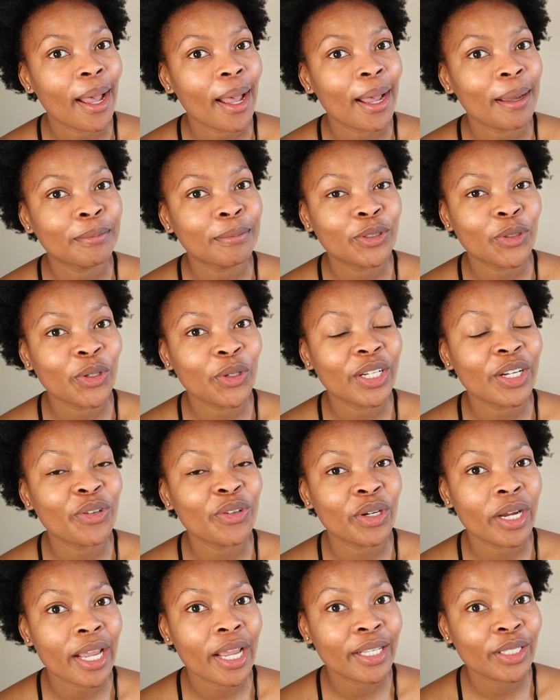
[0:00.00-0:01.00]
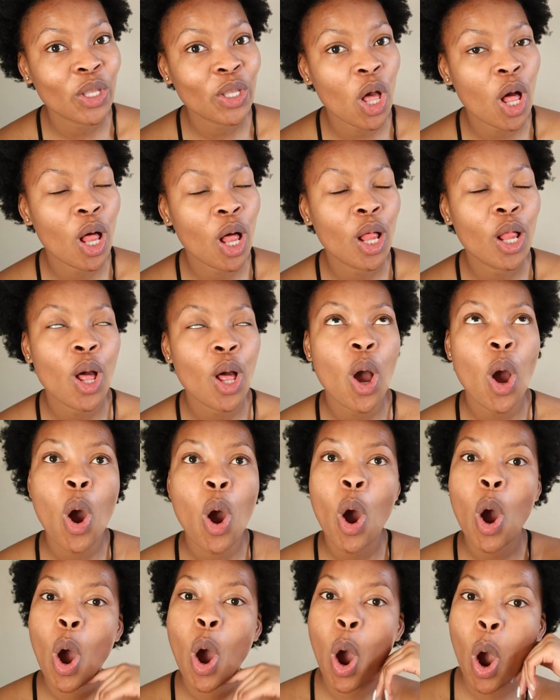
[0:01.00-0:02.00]
I'm during a rehearsal.
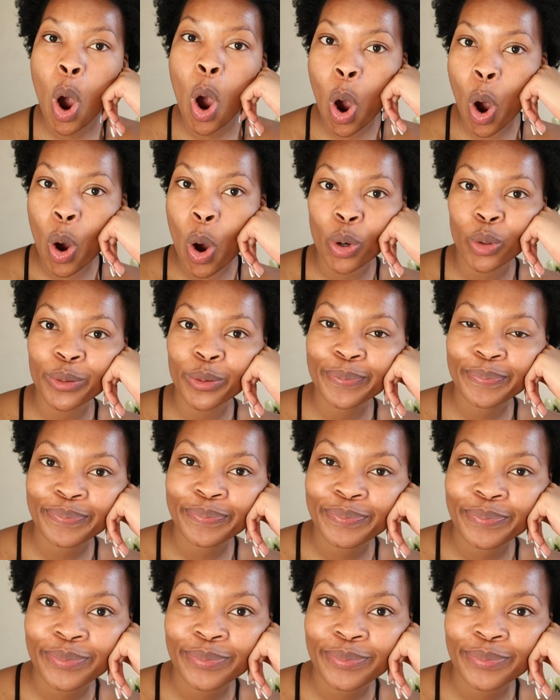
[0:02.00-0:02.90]
Oh,